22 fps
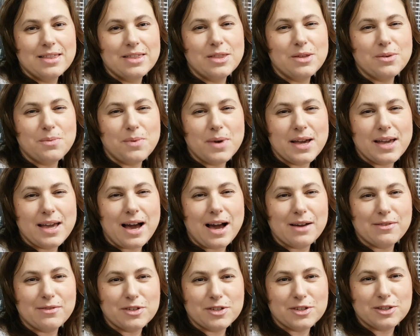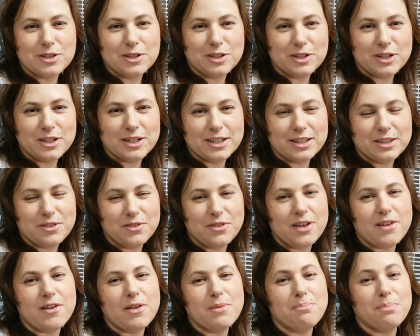the way I was learning, the
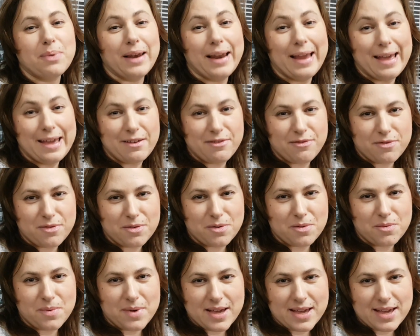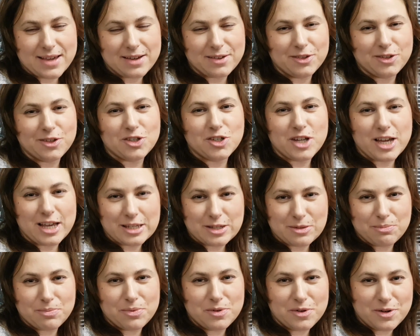very playful way on the
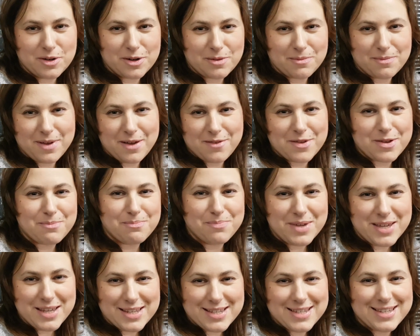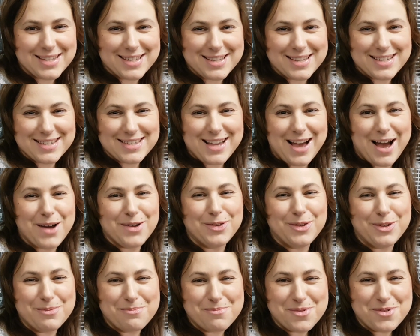chessboard, having pieces, how
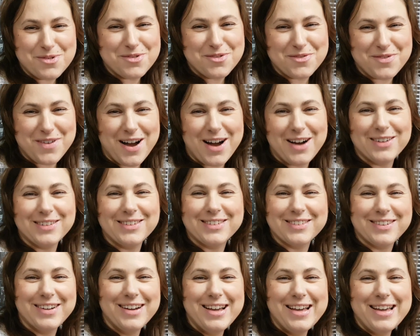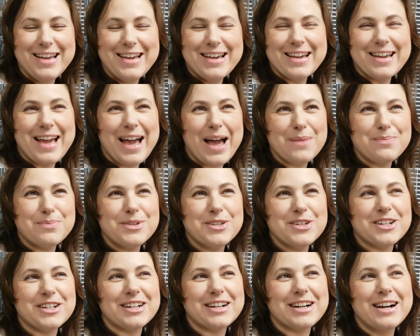to move, how to
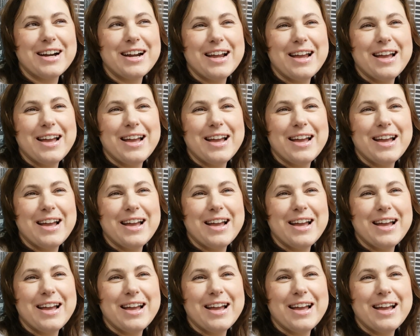capture.